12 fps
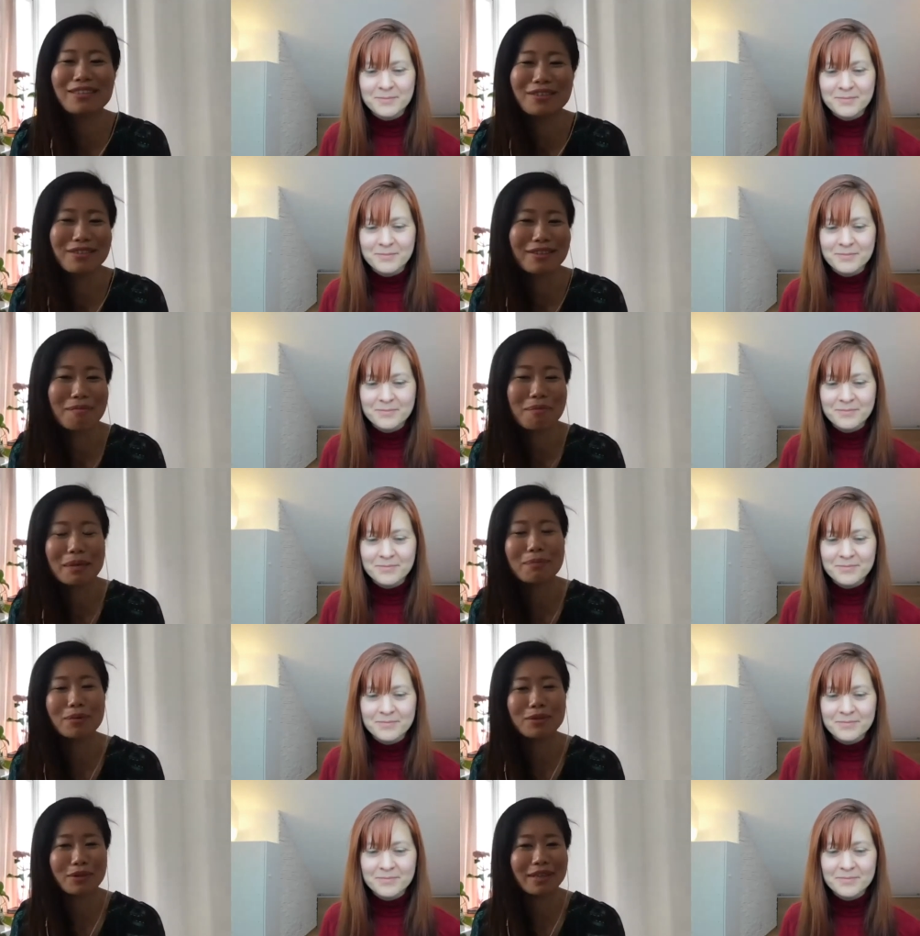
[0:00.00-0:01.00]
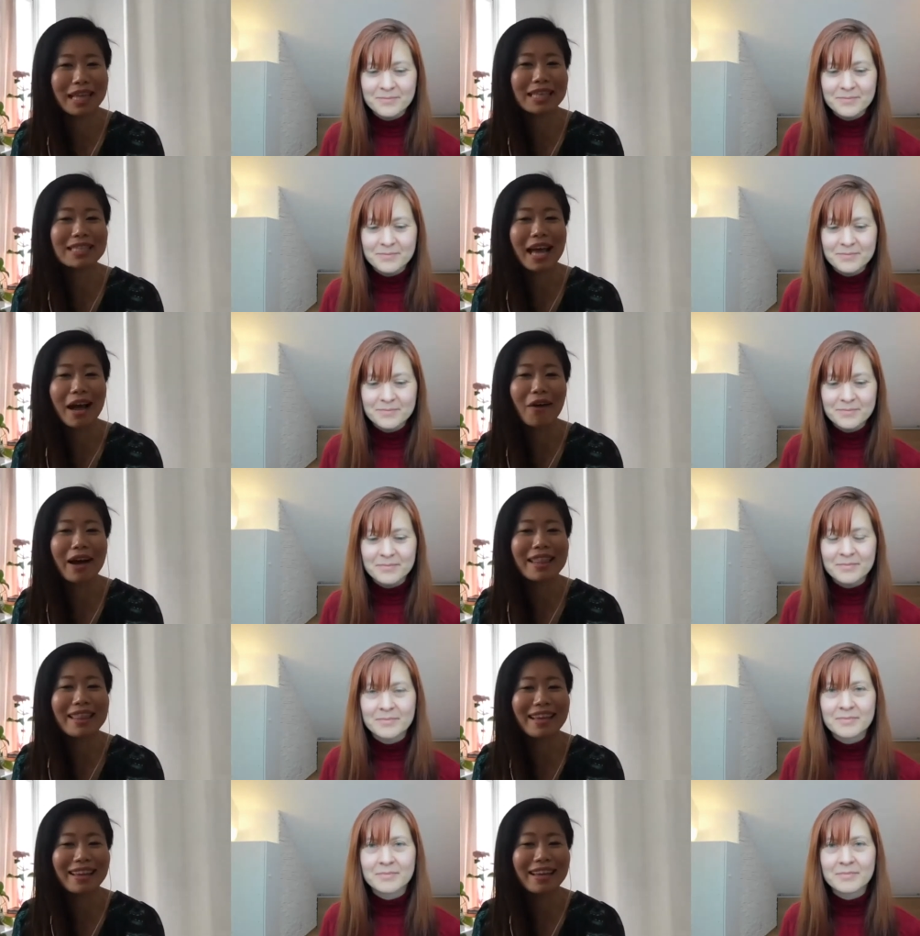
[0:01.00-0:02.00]
Speaker 1: the people. So that's how I
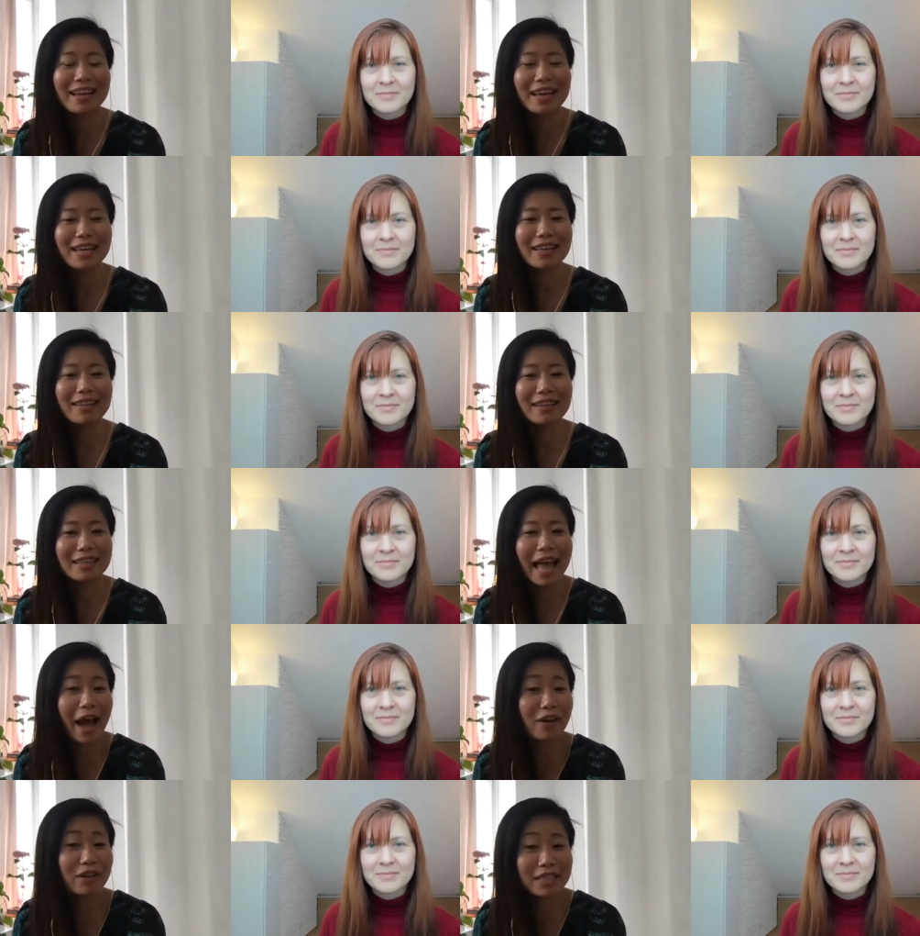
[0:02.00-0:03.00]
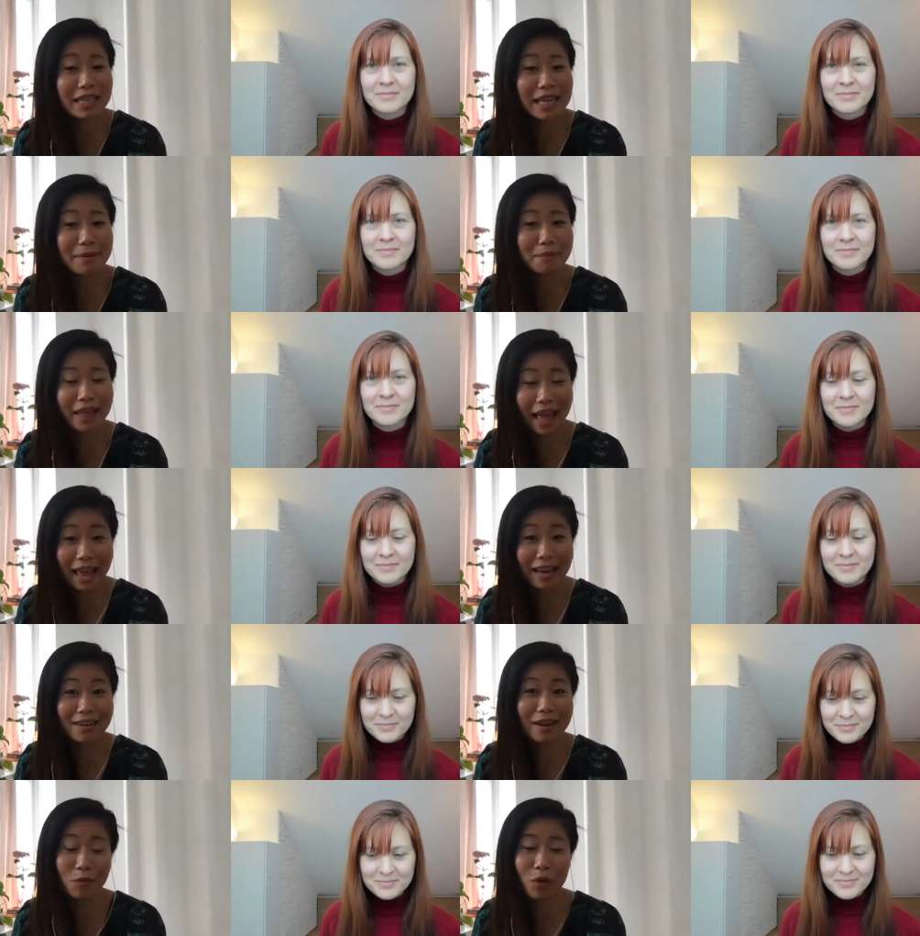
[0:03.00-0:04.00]
think that our team then
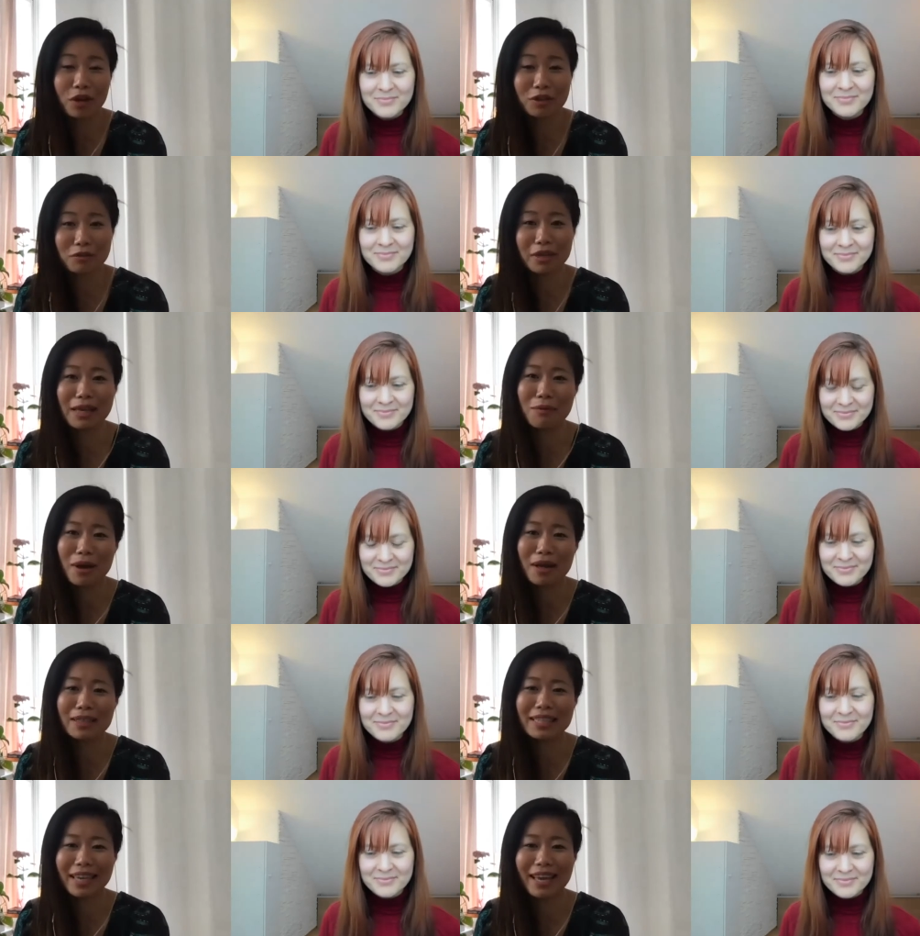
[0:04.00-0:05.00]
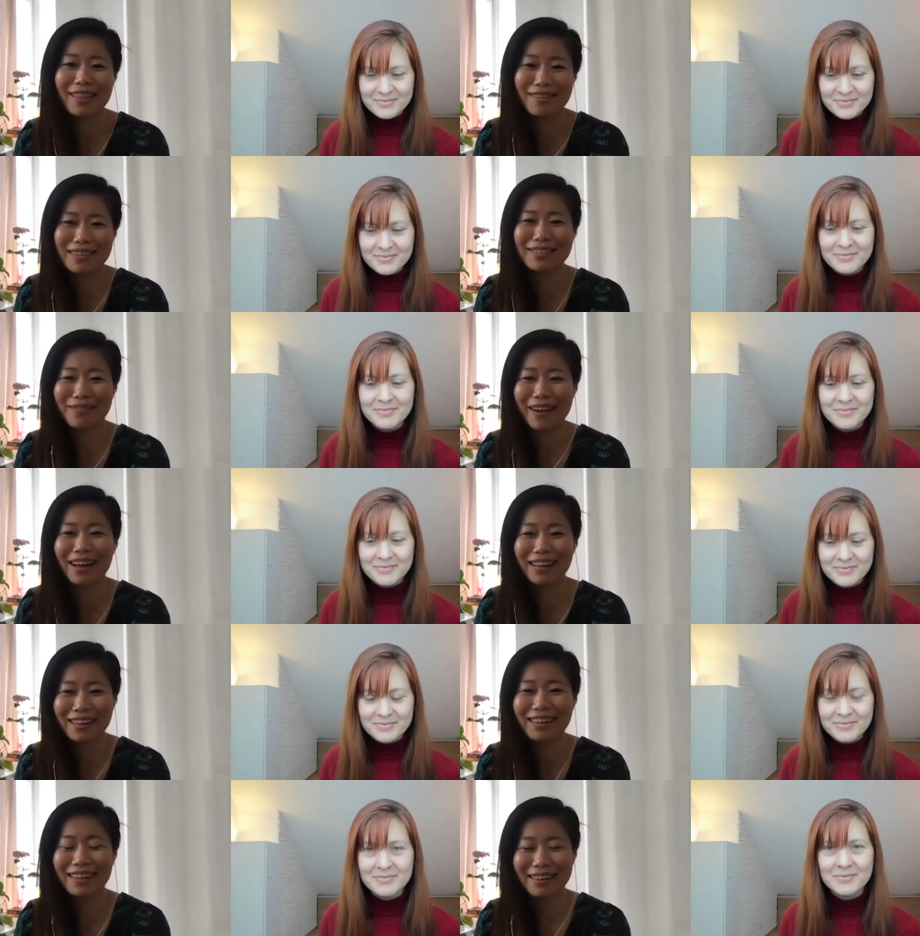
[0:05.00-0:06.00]
worked really well together as well.
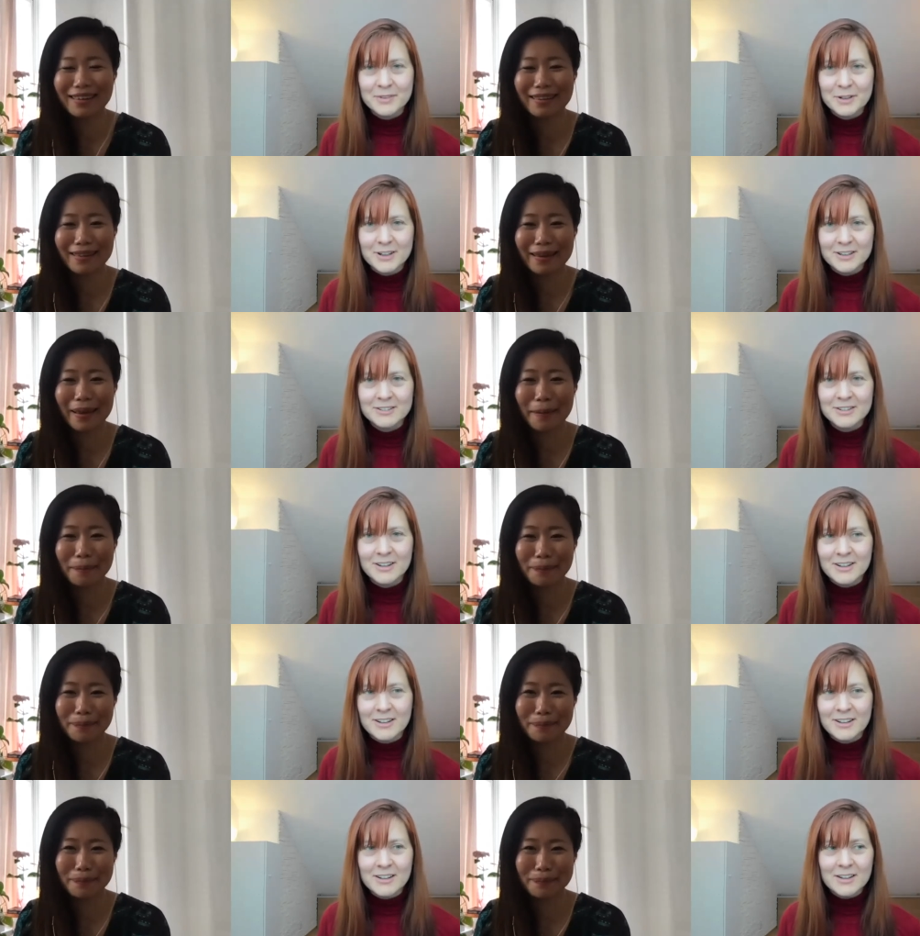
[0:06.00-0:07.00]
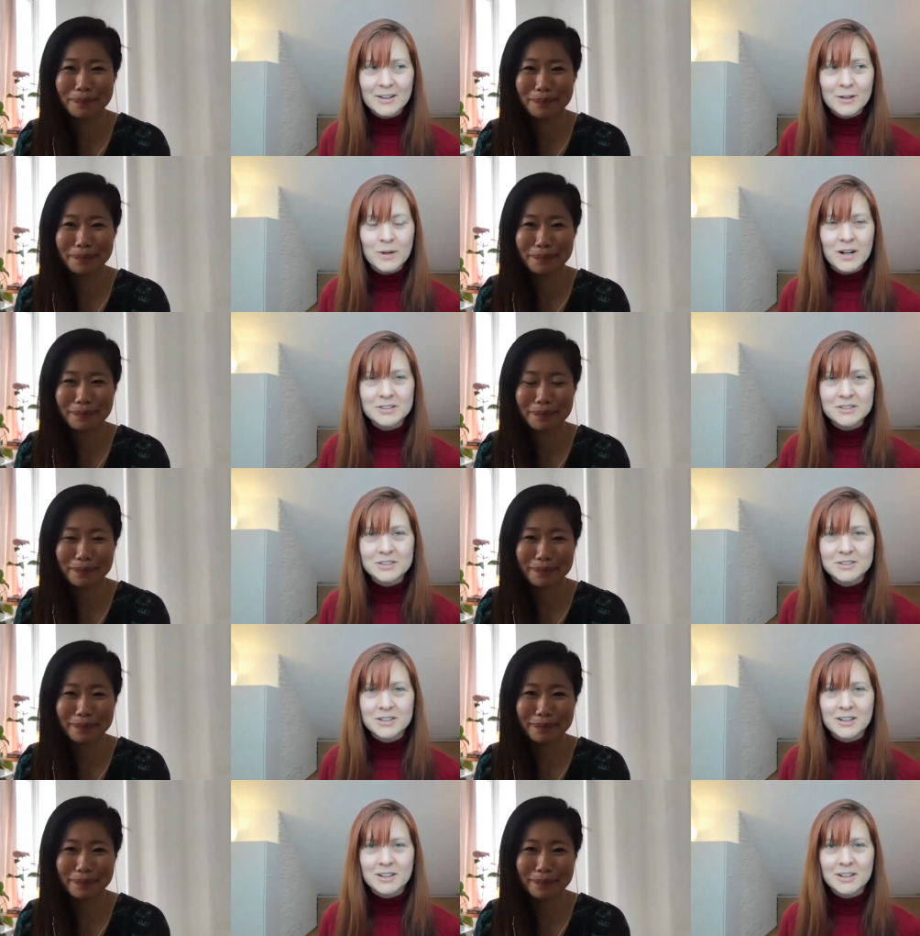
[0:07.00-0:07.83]
Speaker 2: Right. Yeah. Well, that's